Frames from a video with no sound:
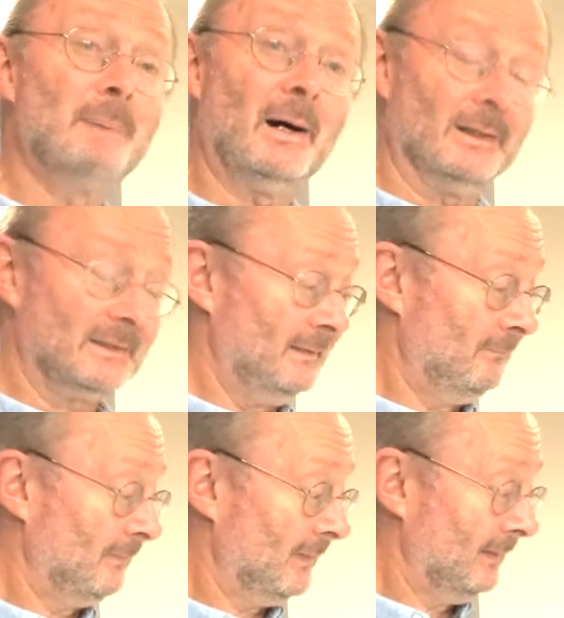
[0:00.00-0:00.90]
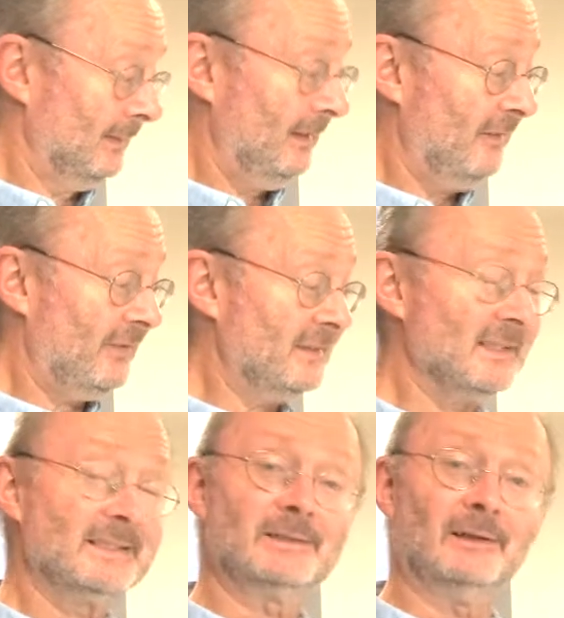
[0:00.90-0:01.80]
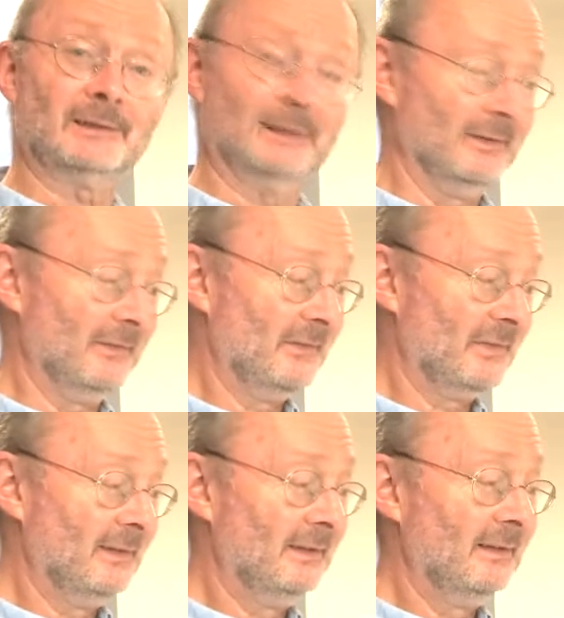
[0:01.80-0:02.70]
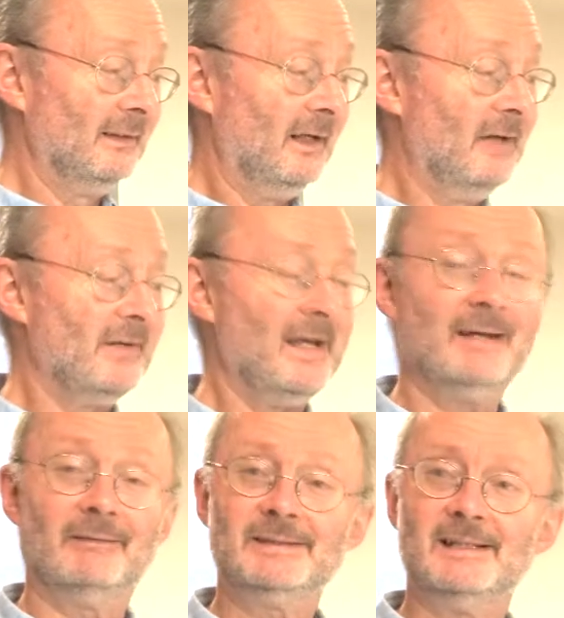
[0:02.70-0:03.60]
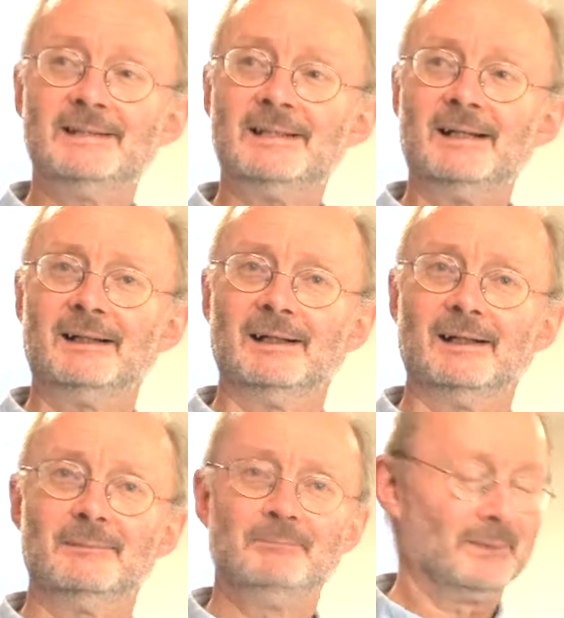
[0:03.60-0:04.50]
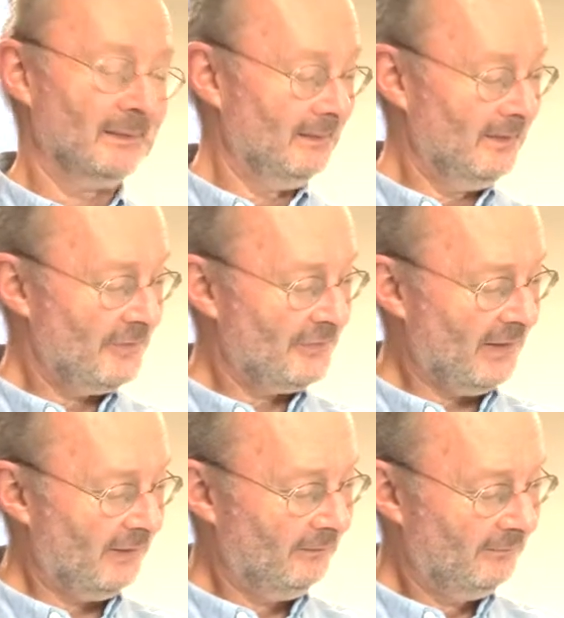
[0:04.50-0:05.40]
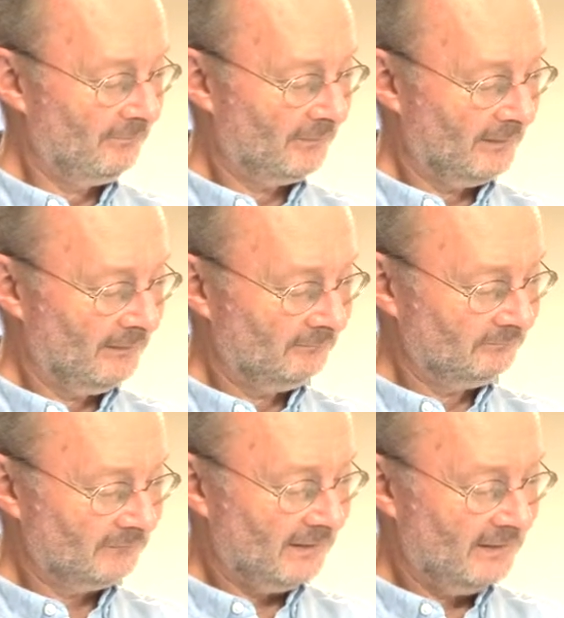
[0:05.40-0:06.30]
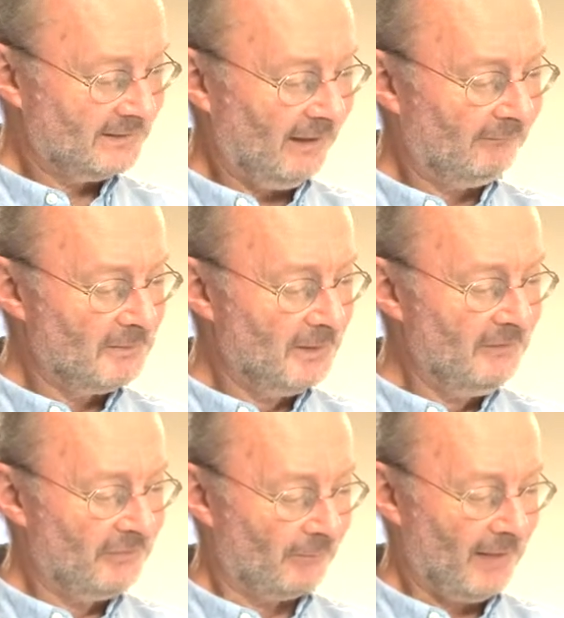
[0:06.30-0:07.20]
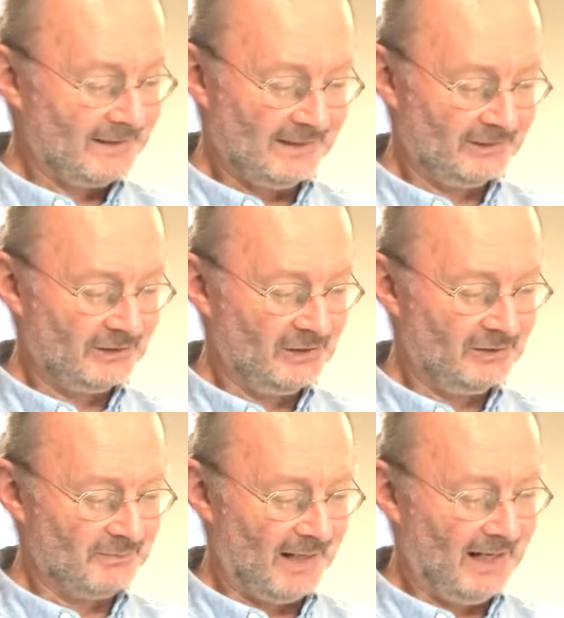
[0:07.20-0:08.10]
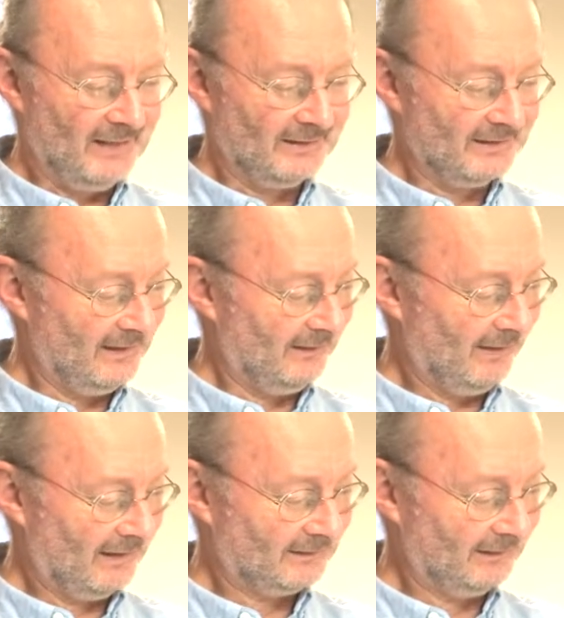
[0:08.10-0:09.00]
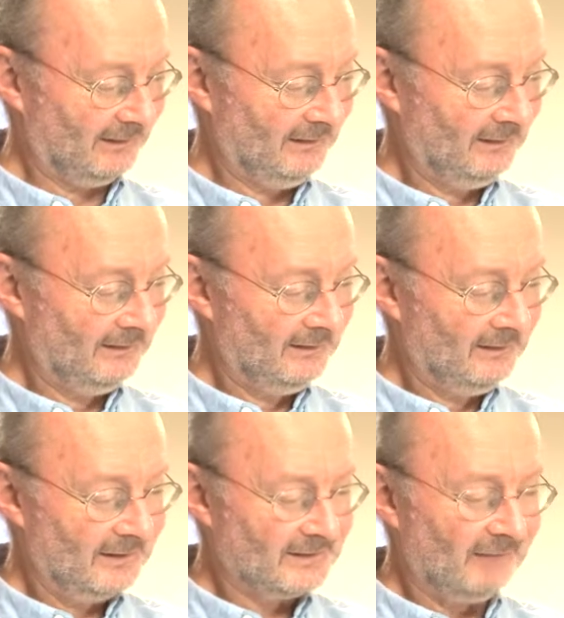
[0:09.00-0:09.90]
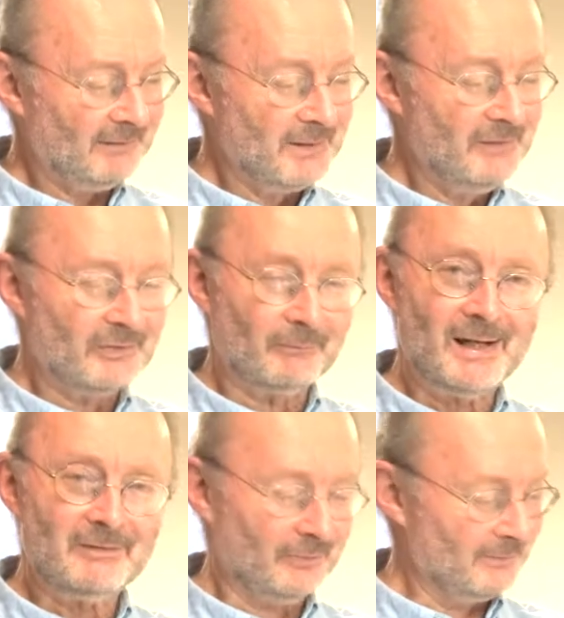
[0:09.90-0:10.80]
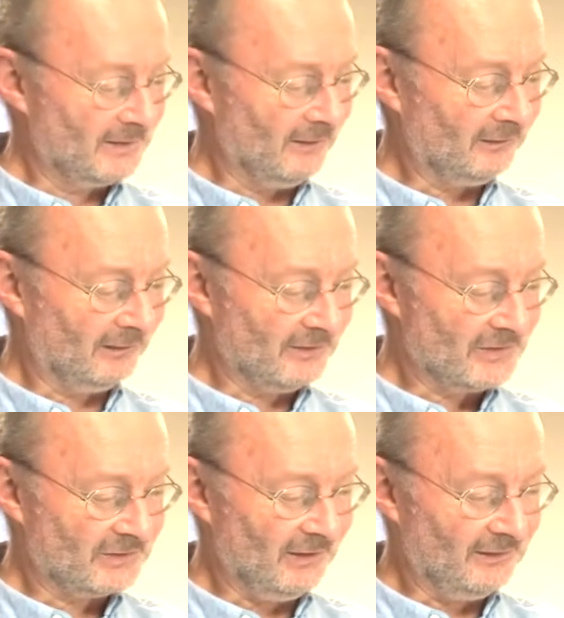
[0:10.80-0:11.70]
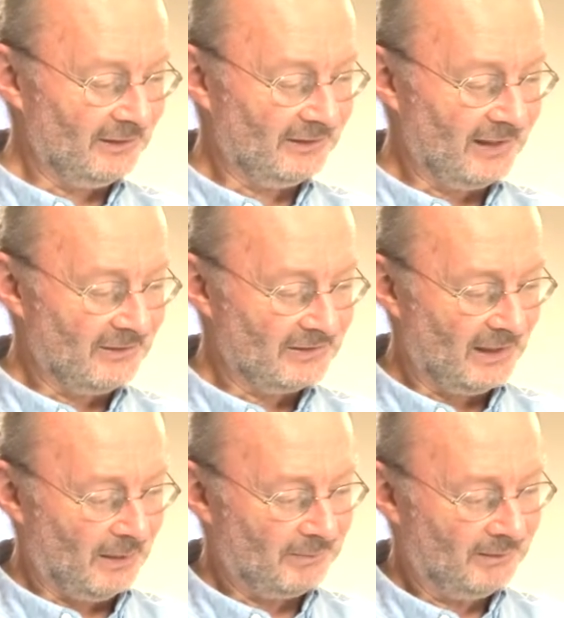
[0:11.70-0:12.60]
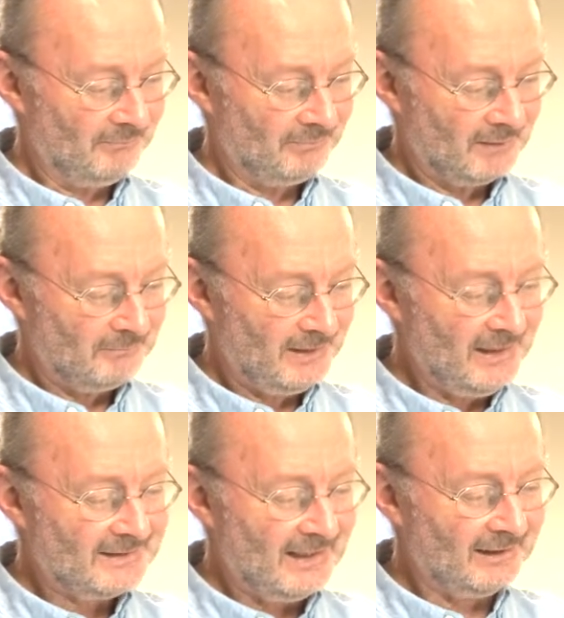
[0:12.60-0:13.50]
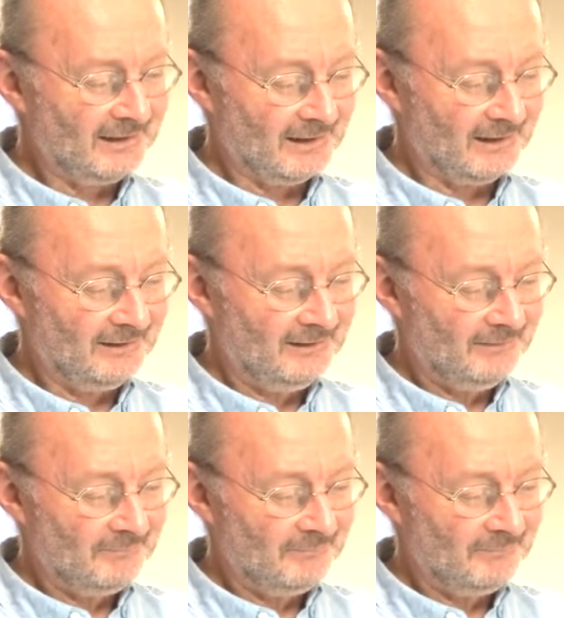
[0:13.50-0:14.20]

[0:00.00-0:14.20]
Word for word: But if this is Scotland, over here is East Anglia. So as I remove the weight, I'll just use my hand here actually. As I remove the weight from Scotland, Scotland goes up, but East Anglia